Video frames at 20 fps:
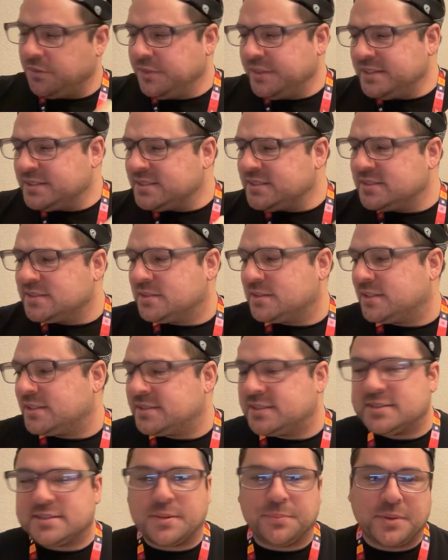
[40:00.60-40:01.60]
This
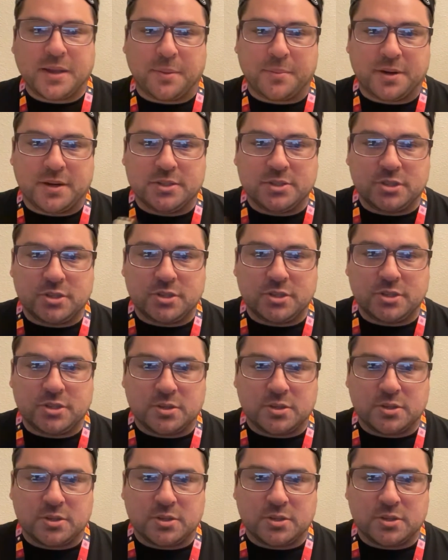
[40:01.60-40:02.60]
is something I'm going to do tomorrow.
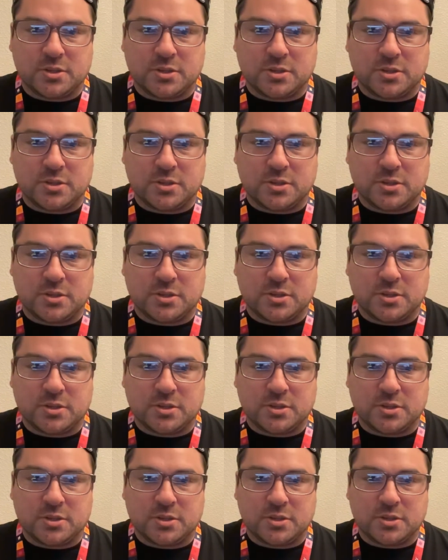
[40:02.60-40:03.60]
I'm going to change the
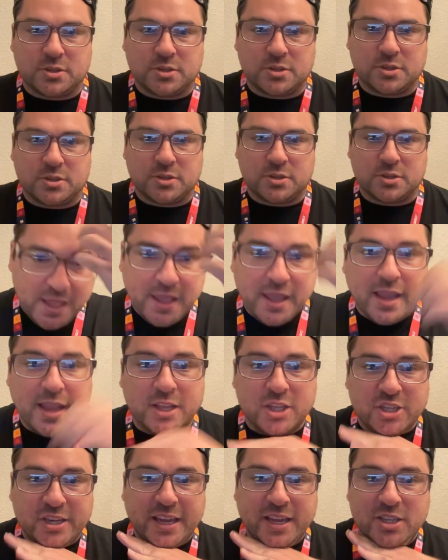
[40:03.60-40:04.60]
lighting
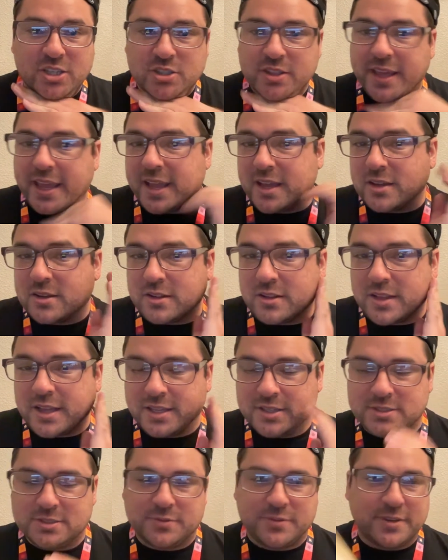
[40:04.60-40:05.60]
and change the angle.
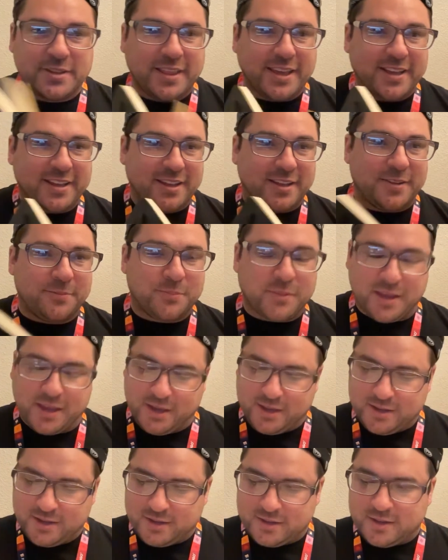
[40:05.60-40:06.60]
I just feel like I
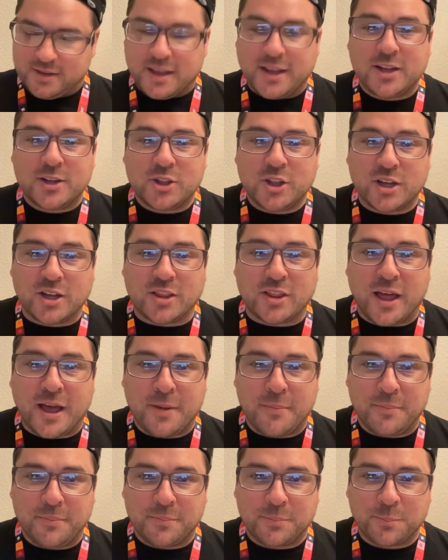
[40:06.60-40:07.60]
could look a
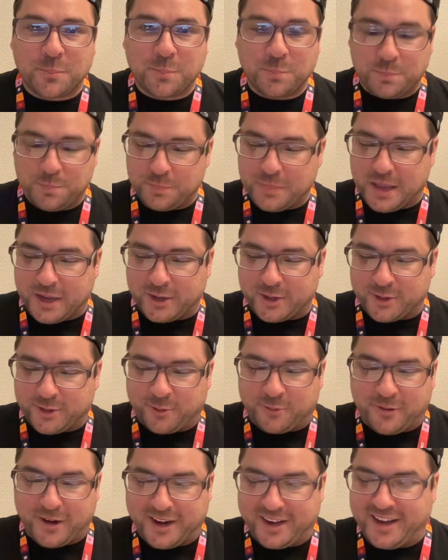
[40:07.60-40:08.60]
lot better
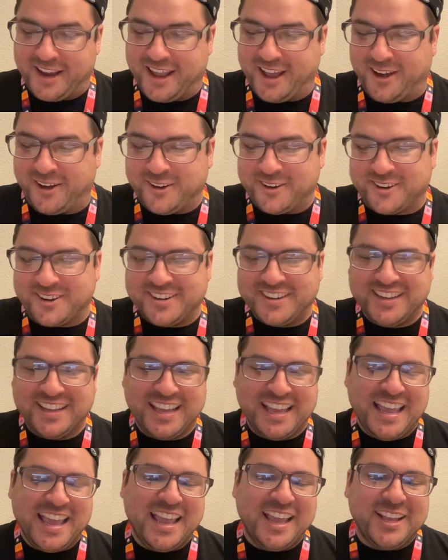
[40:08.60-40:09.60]
right now.
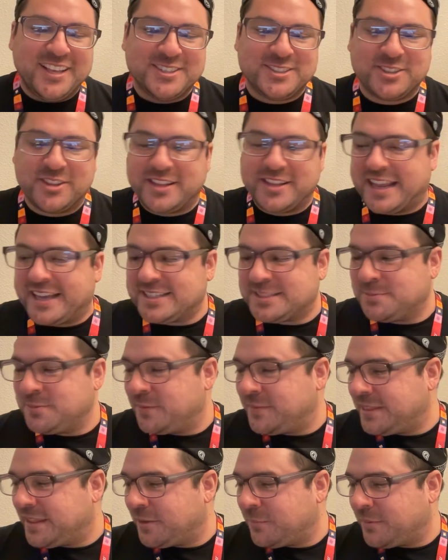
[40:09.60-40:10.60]
So the next
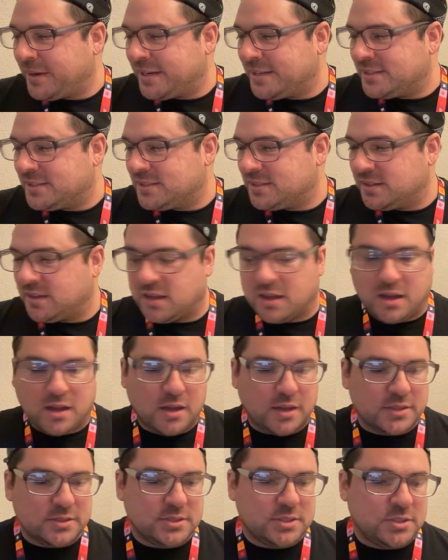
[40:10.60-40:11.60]
movie they went
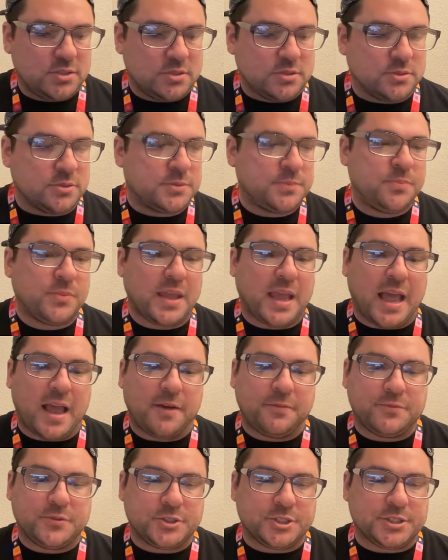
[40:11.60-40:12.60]
on to
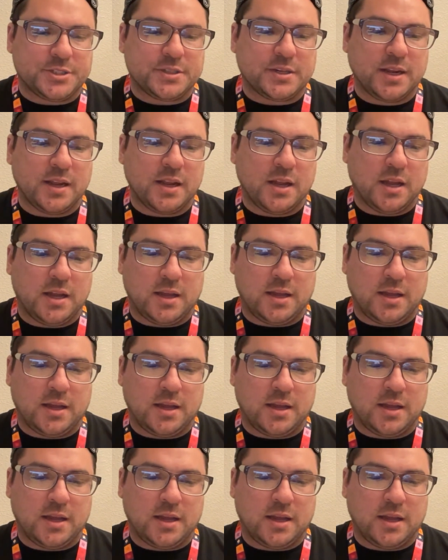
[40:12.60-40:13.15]
after